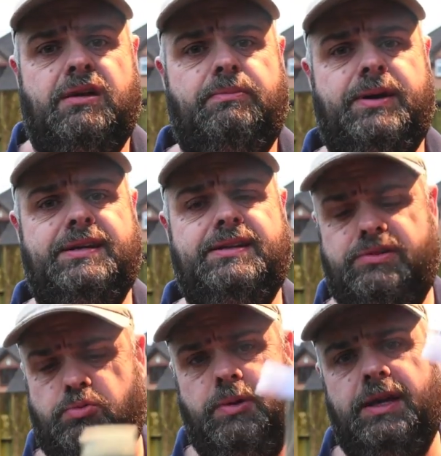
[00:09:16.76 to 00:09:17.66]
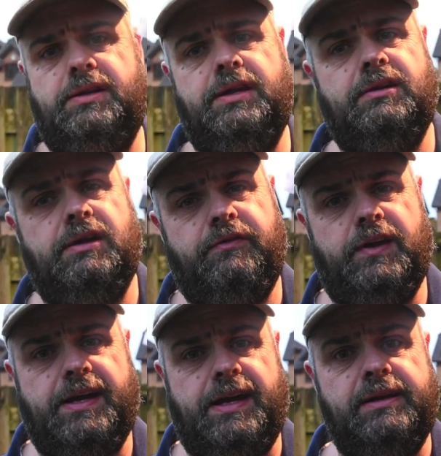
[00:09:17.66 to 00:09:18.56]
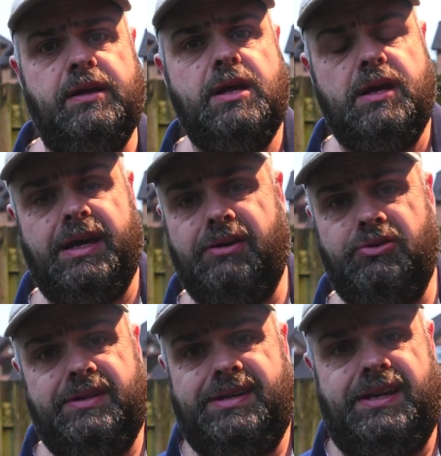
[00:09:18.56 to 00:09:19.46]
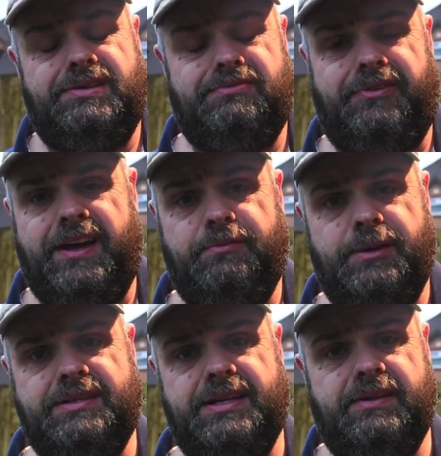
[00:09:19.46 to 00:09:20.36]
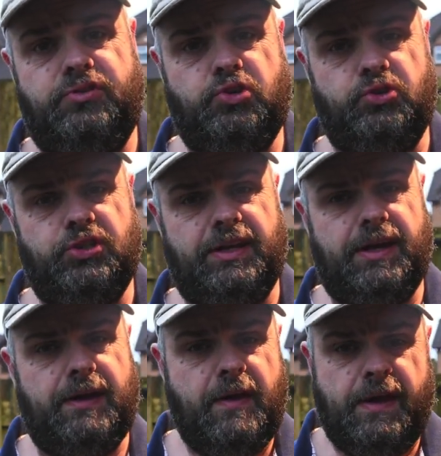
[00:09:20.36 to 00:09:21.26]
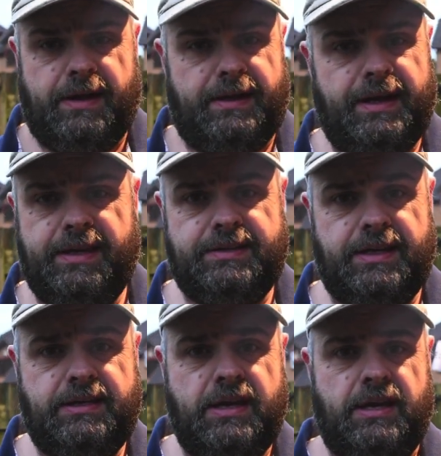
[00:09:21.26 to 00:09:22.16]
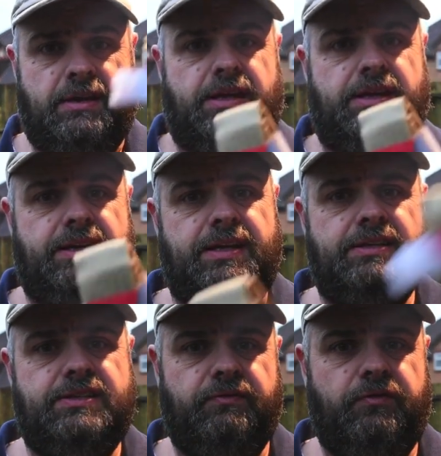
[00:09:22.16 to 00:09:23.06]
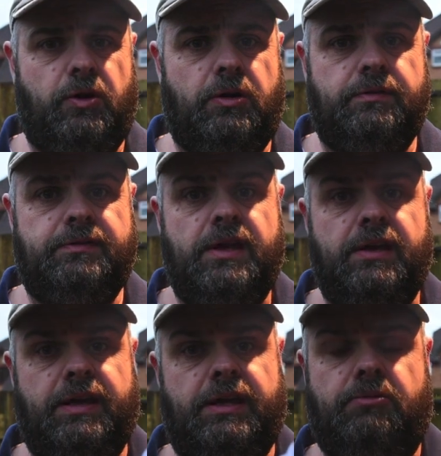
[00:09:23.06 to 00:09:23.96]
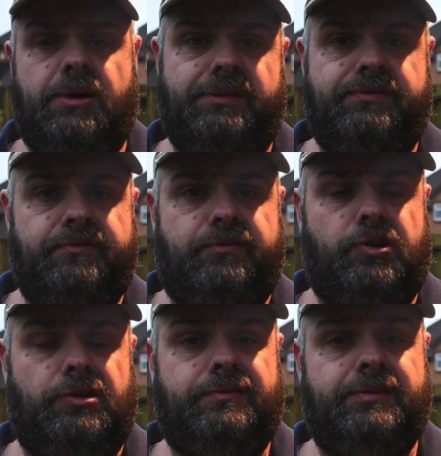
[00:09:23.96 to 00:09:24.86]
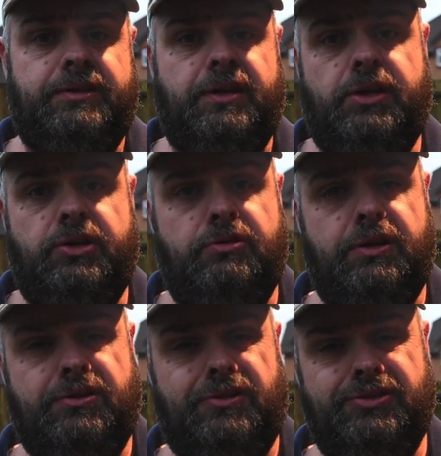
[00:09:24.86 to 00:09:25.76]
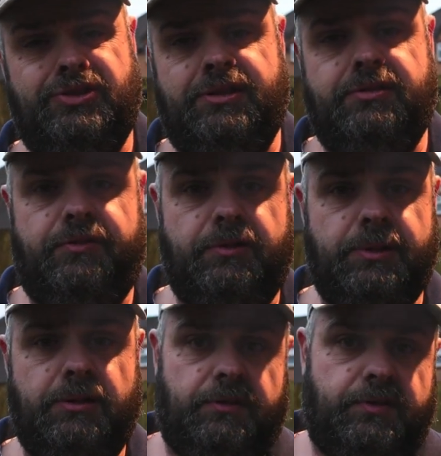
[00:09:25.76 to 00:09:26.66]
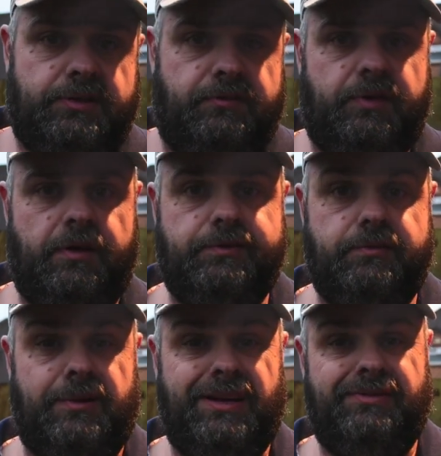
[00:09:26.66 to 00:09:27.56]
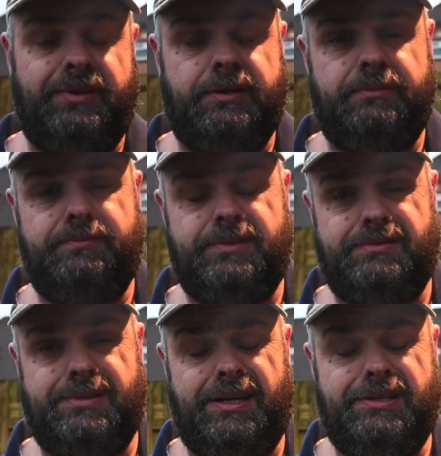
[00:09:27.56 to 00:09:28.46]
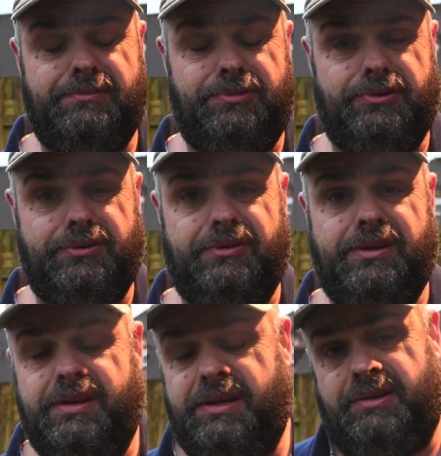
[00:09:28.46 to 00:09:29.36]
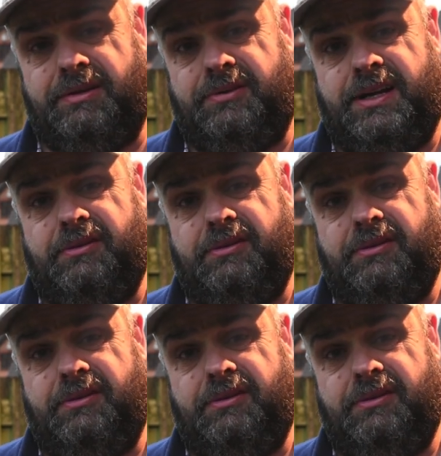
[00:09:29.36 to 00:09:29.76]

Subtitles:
Practice weekly if you can. It only takes 5 minutes, like I've showed you there. And like I said, get your kids involved, get your wife involved, get your unicorn gender fluid lovers involved, or whatever takes your boat, you know,